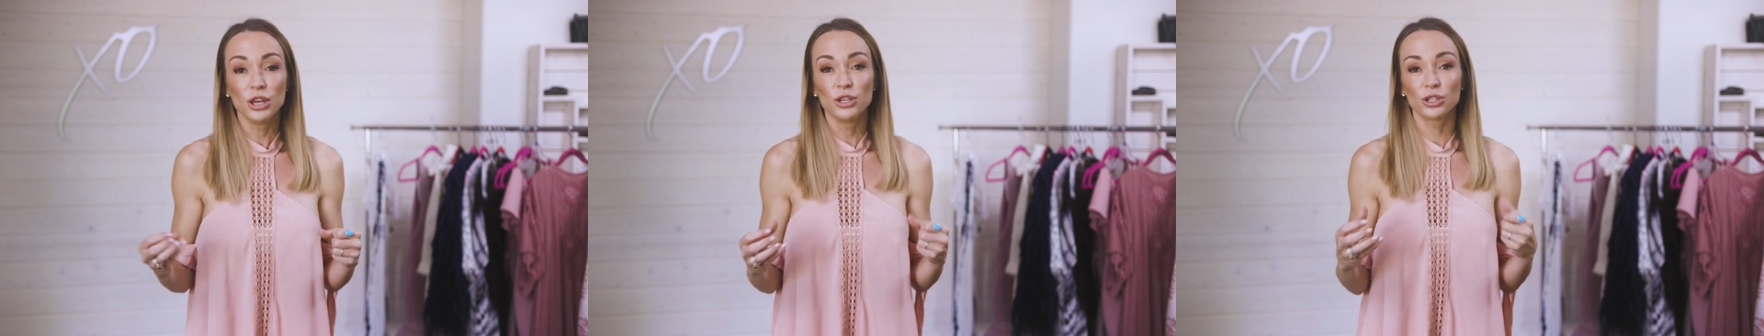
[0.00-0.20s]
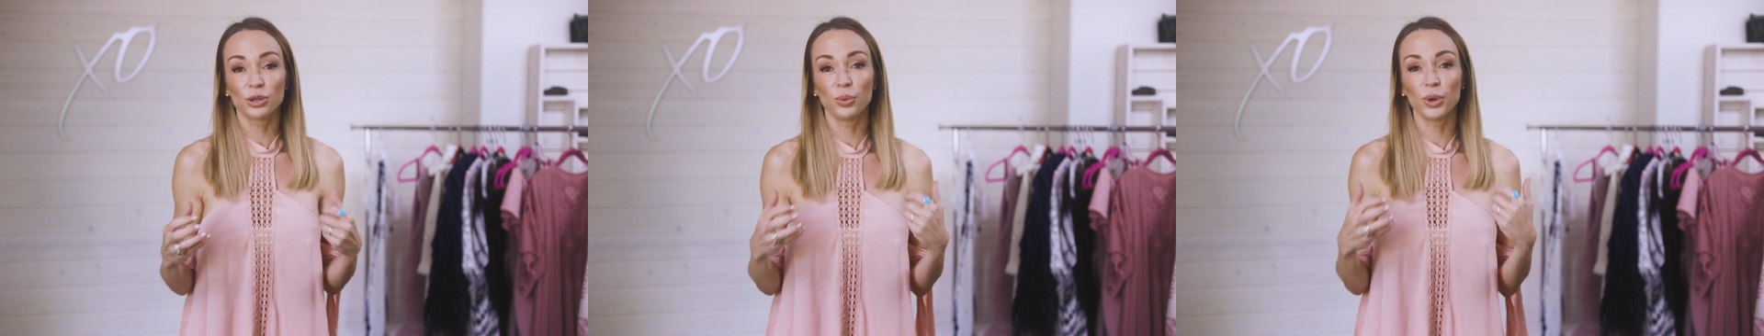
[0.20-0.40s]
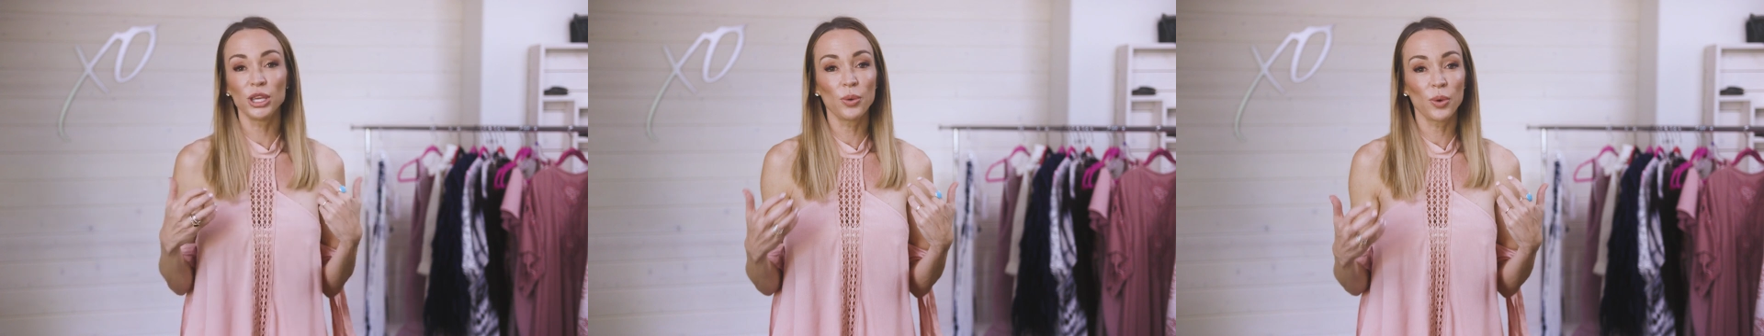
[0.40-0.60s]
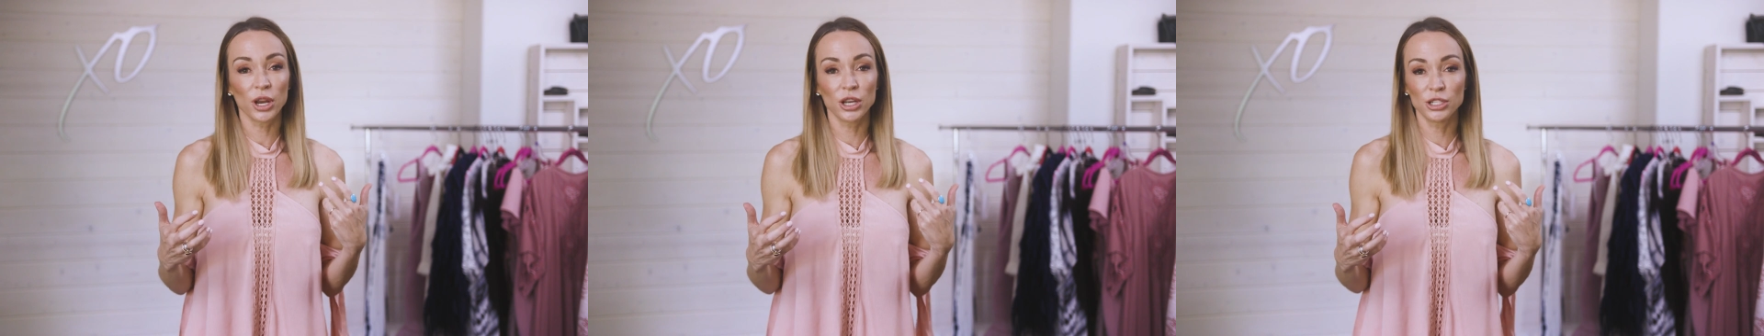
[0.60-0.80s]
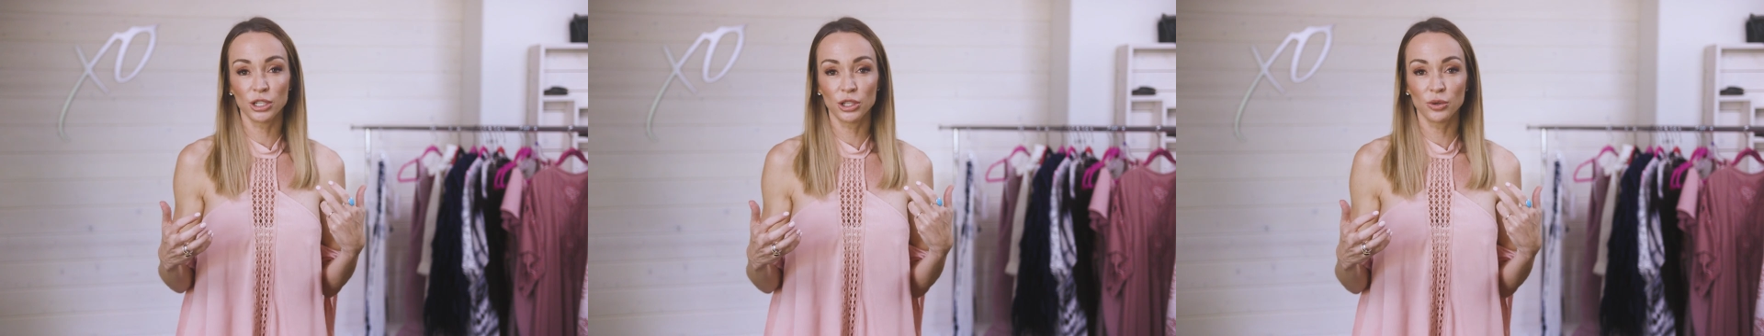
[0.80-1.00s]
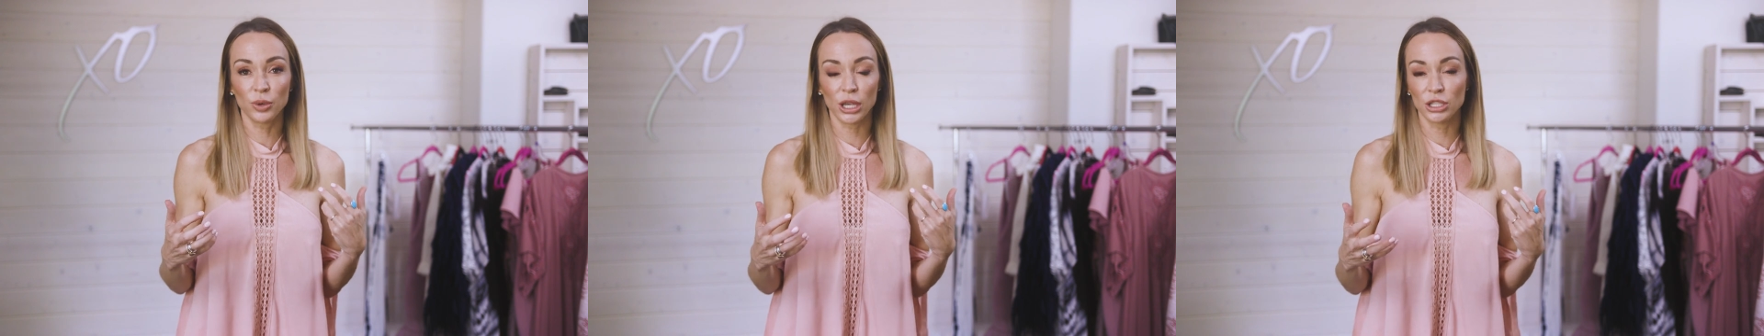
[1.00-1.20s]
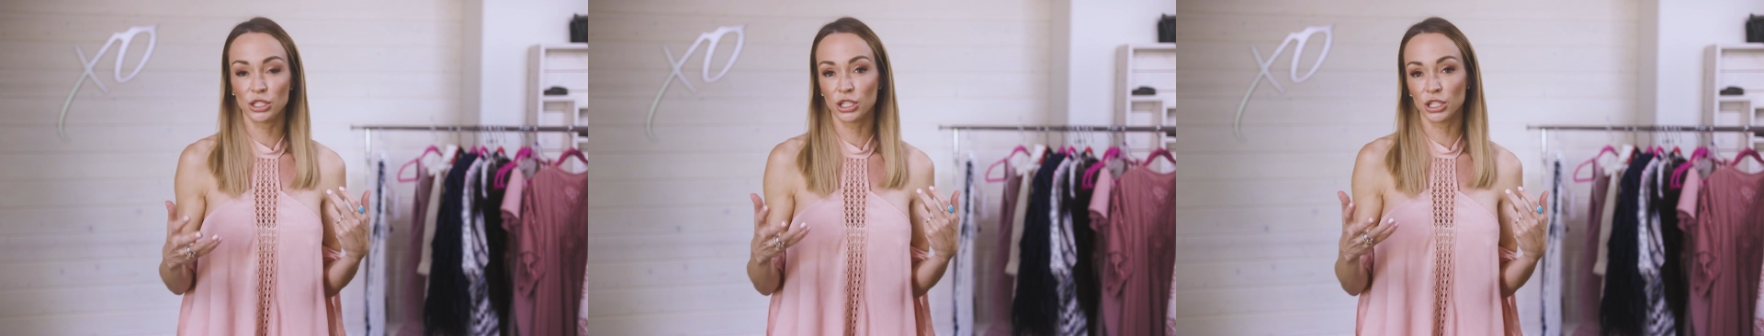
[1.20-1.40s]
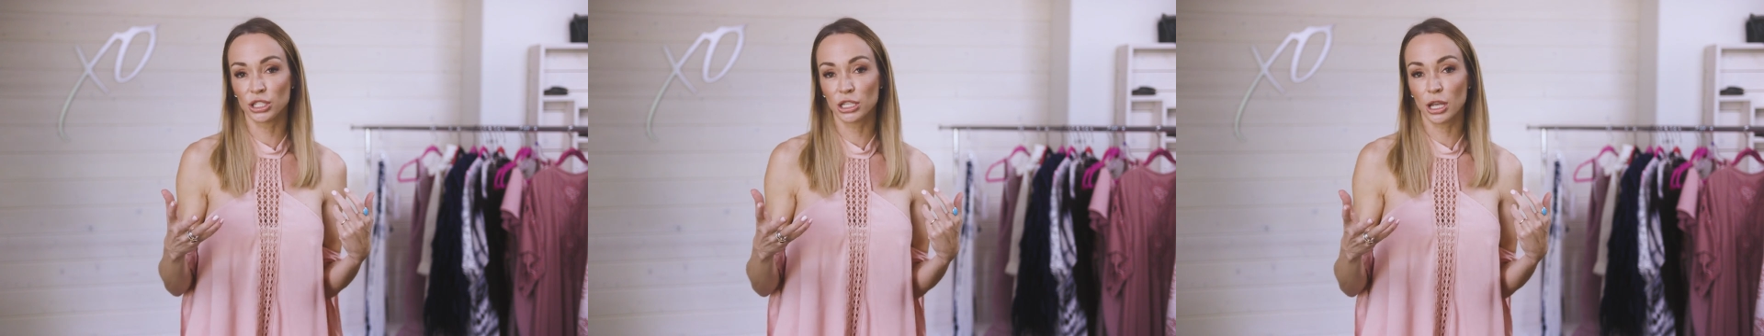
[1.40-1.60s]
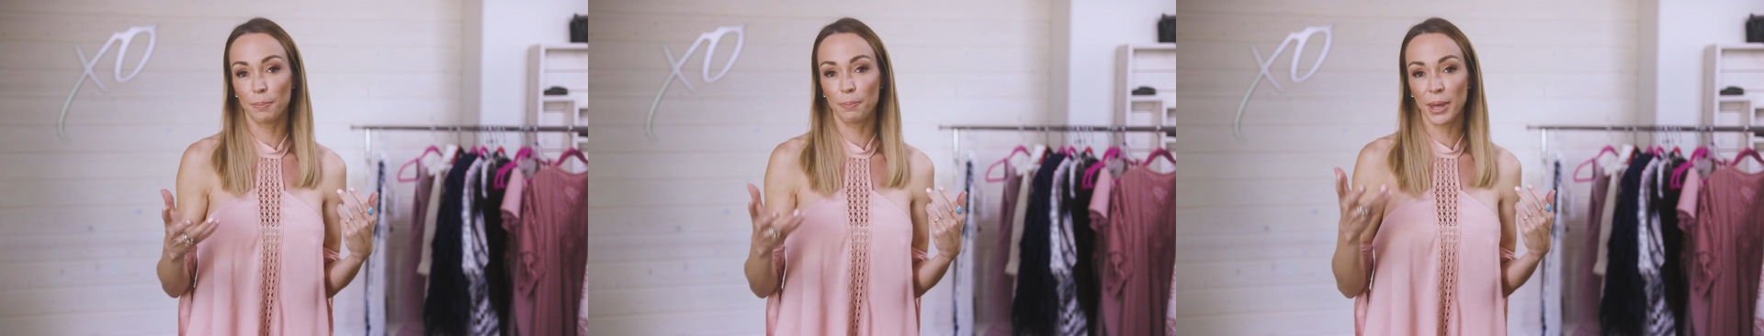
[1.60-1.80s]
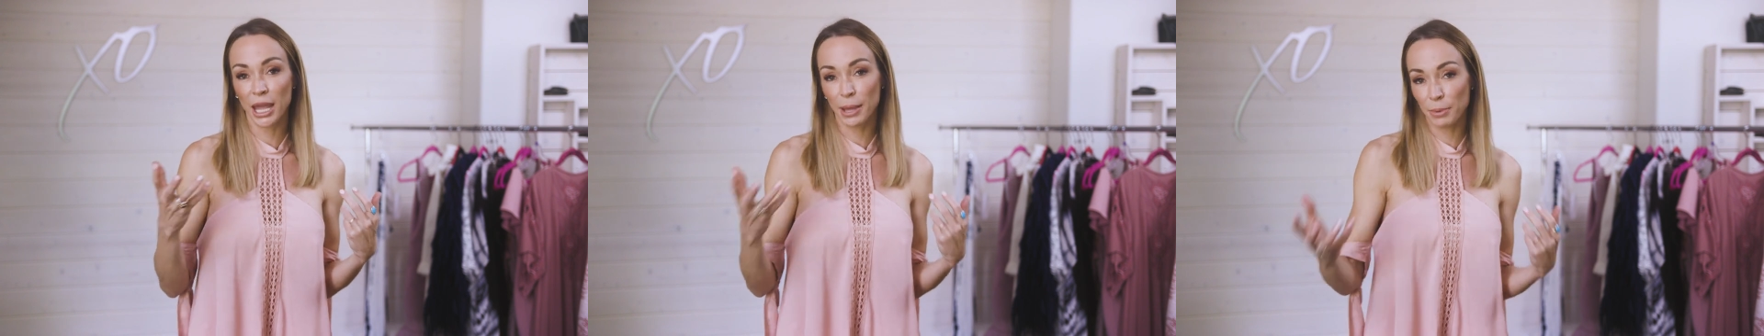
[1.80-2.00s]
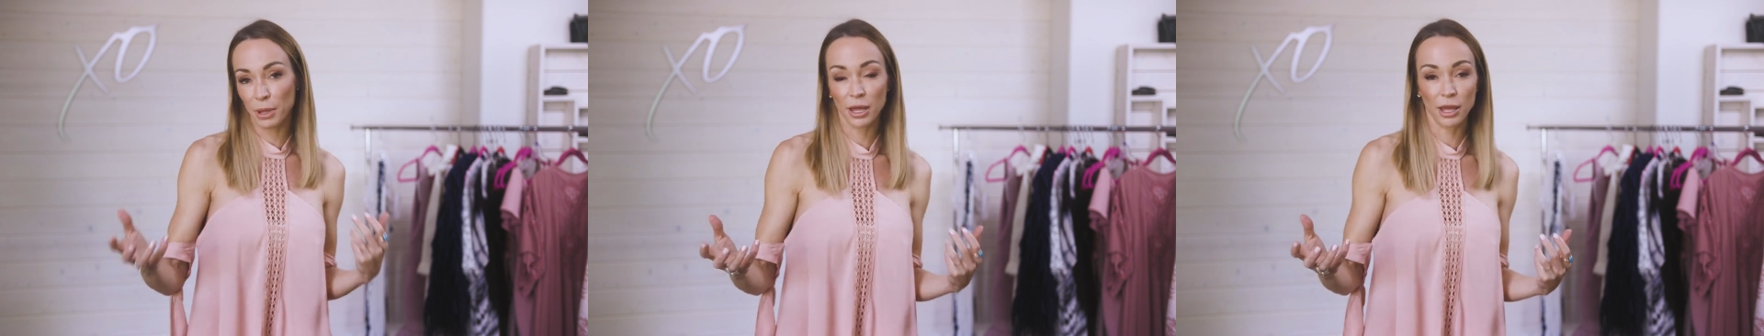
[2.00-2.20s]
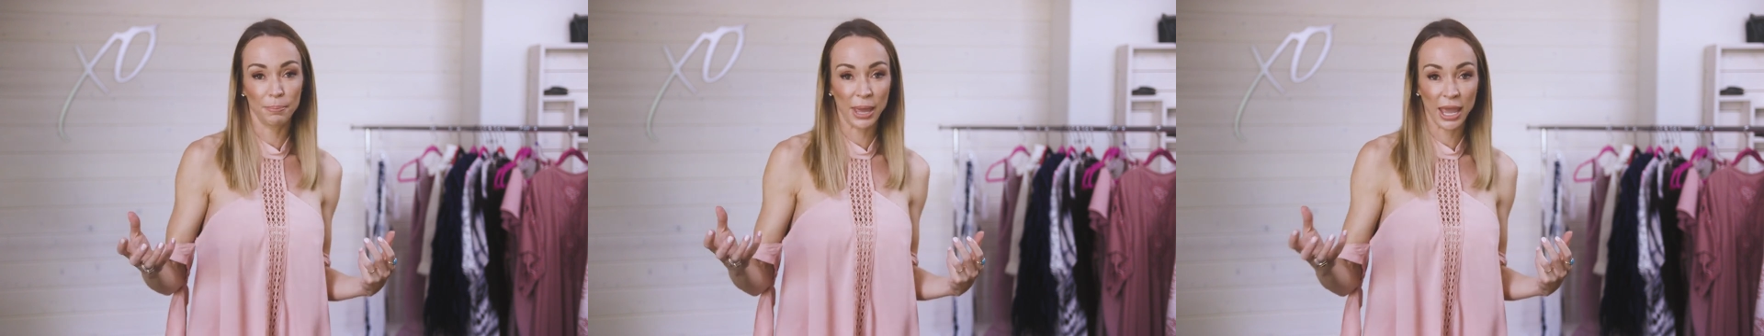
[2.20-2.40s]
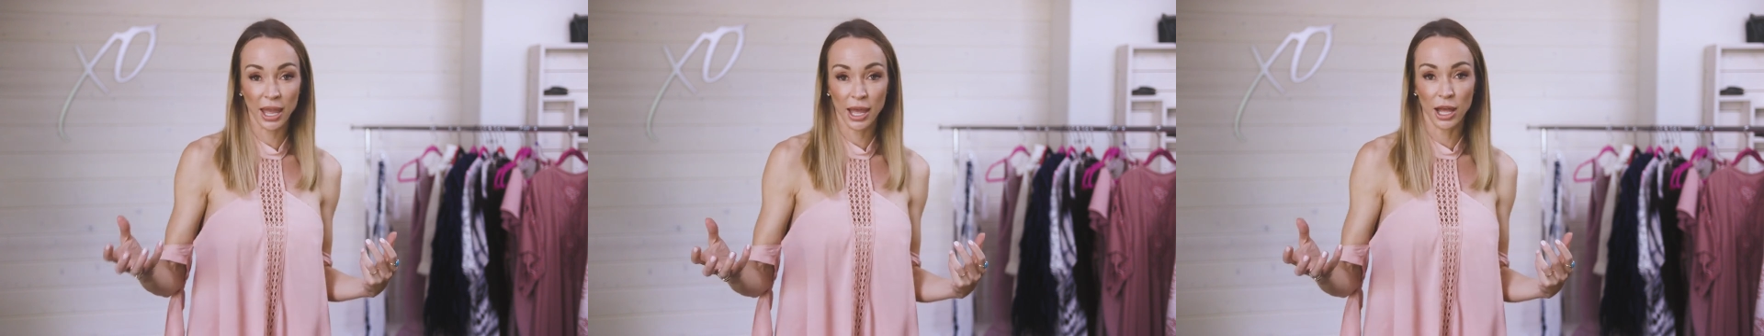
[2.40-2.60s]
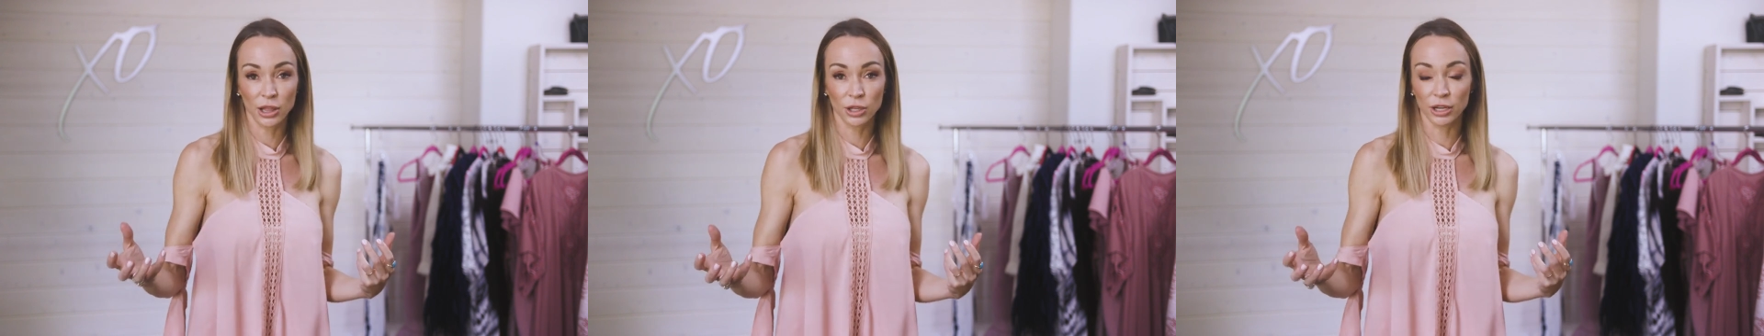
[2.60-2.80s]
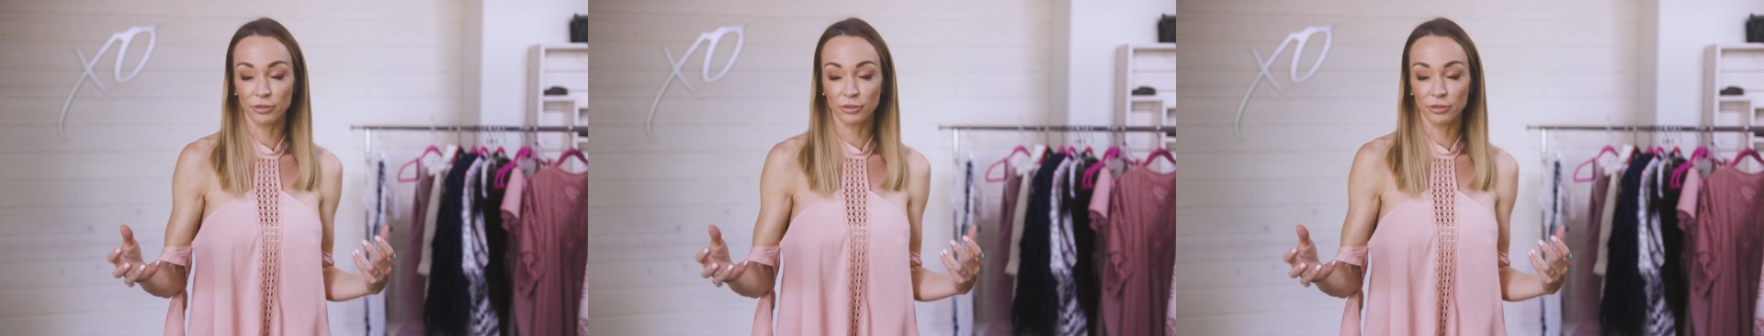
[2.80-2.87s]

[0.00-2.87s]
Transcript: So what you wanna do is just pick up a pink color.